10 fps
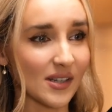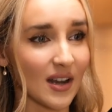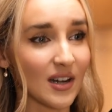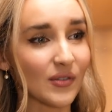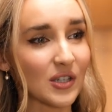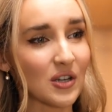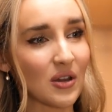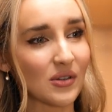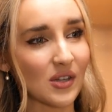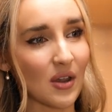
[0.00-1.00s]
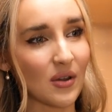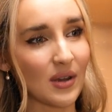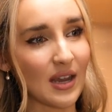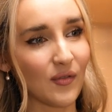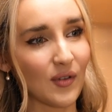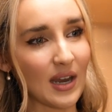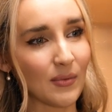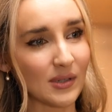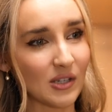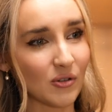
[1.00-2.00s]
I'd love to know, so if
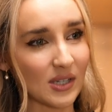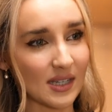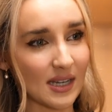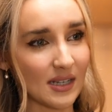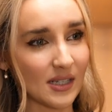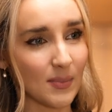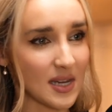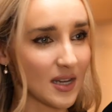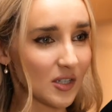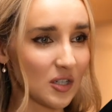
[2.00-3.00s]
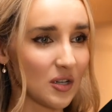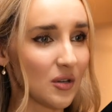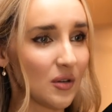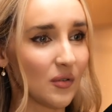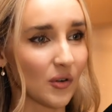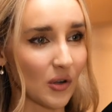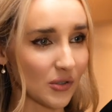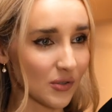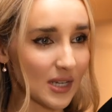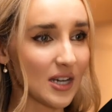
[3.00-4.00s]
anyone's interested in speaking to you for a
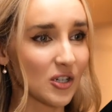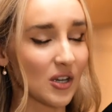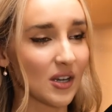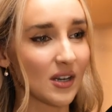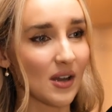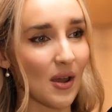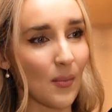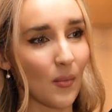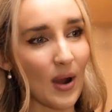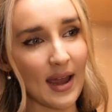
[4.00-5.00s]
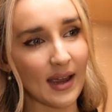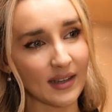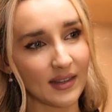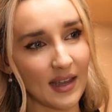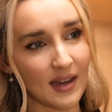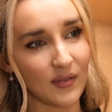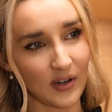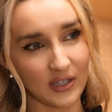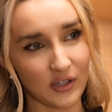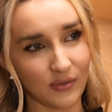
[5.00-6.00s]
consultation, where can they
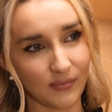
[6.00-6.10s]
find you?